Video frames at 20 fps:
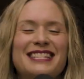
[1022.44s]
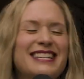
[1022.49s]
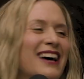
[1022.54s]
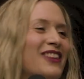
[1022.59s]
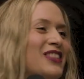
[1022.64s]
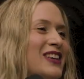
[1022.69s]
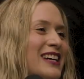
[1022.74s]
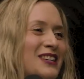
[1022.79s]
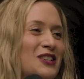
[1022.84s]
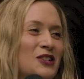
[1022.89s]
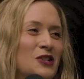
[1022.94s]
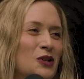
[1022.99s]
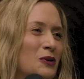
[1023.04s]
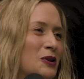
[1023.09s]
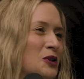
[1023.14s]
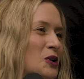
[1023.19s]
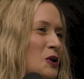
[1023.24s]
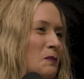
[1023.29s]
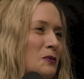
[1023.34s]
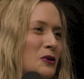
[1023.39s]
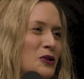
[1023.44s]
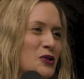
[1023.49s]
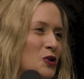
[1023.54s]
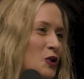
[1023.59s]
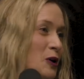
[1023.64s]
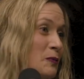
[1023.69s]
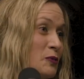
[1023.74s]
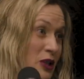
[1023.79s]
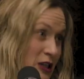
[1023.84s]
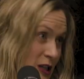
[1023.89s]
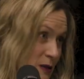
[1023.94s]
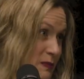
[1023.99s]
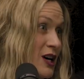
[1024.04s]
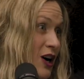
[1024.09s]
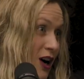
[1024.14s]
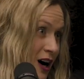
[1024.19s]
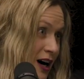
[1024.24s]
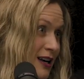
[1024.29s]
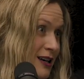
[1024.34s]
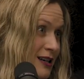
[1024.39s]
has nothing to do with your prescription, to be
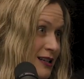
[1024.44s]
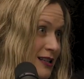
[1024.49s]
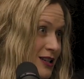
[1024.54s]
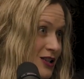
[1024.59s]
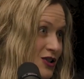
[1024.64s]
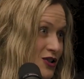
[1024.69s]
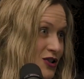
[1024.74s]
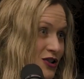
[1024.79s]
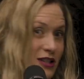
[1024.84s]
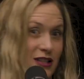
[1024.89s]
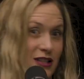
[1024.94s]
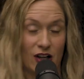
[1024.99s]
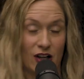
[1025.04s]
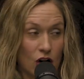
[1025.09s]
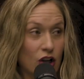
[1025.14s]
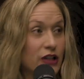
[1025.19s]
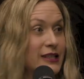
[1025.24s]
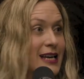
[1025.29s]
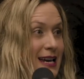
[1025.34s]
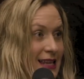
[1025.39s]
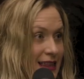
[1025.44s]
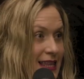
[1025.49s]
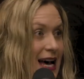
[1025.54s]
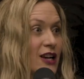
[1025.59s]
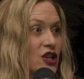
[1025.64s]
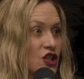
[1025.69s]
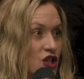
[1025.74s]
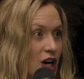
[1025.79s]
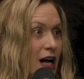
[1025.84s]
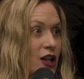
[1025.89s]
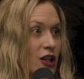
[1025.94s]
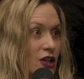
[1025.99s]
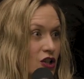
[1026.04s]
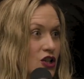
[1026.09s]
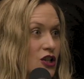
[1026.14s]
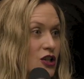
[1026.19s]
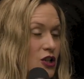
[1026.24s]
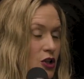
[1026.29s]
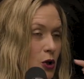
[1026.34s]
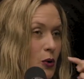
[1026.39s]
honest. It's like, I'll take that
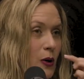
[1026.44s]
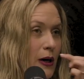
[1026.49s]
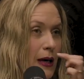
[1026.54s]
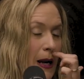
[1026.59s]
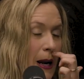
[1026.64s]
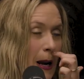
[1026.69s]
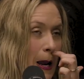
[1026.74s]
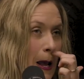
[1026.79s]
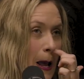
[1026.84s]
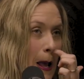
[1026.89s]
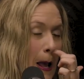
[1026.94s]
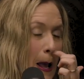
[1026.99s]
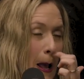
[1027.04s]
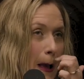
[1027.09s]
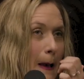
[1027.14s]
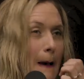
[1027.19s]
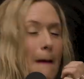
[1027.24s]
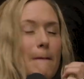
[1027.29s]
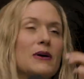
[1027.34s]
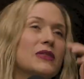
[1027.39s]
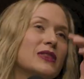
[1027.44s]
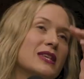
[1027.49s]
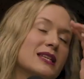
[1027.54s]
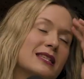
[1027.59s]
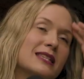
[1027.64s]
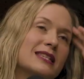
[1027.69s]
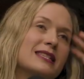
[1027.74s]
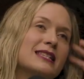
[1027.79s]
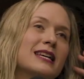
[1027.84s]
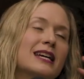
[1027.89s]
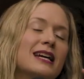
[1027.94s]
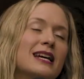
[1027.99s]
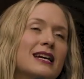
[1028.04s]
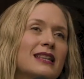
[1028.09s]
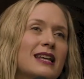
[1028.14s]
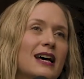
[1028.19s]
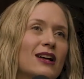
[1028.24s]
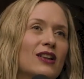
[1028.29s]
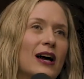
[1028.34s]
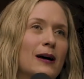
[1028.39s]
challenge and do it. But then
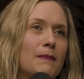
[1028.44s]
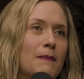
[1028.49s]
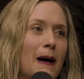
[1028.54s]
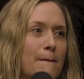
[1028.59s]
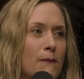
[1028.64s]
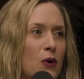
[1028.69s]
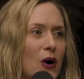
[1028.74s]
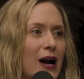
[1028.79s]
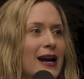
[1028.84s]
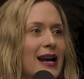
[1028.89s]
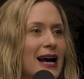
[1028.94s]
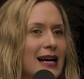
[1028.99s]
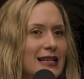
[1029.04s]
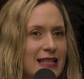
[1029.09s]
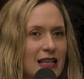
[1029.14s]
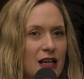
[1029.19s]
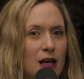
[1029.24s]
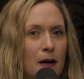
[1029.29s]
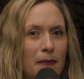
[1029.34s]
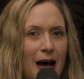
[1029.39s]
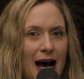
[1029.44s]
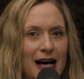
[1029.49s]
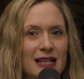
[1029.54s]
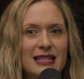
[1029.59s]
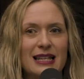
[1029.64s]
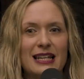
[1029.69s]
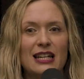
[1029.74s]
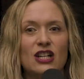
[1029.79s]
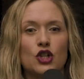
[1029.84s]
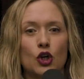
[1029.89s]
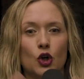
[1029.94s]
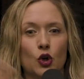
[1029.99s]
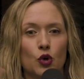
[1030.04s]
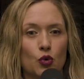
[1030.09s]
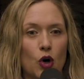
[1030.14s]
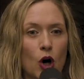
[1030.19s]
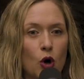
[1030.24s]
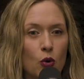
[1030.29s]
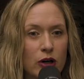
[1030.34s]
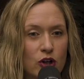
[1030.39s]
seeing that like my brain has the capacity to
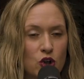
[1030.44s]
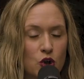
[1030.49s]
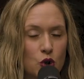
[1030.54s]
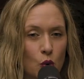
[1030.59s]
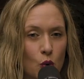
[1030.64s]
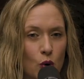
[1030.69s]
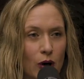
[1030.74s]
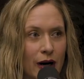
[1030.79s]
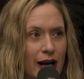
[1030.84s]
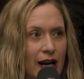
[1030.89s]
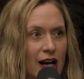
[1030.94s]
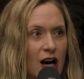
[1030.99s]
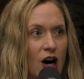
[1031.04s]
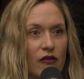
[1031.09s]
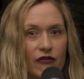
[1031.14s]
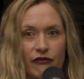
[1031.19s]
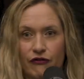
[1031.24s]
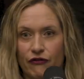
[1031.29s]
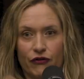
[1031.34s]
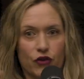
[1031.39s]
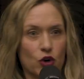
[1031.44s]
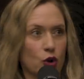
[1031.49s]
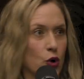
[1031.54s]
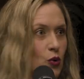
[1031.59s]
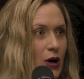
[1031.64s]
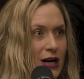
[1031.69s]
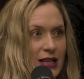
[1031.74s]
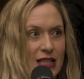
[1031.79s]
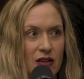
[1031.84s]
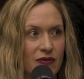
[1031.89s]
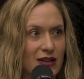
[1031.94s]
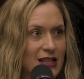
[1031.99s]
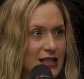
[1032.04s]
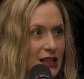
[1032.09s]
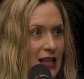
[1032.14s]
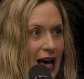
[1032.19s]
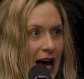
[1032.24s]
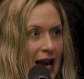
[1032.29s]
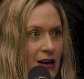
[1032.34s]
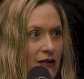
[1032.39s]
grow in joy for the rest of its
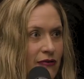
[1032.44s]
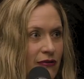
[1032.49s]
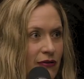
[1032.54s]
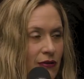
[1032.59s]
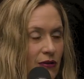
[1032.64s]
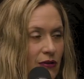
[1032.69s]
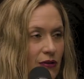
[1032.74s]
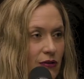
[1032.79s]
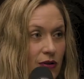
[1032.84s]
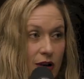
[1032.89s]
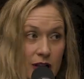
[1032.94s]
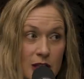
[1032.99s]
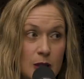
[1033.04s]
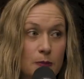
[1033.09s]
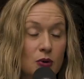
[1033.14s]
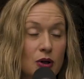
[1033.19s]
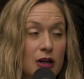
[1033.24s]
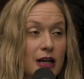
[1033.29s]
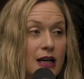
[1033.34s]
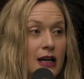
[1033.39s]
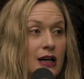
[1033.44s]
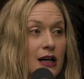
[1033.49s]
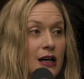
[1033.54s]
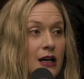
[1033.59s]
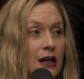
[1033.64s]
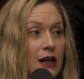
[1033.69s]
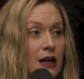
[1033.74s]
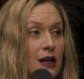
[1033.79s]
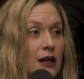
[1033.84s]
life, that's pretty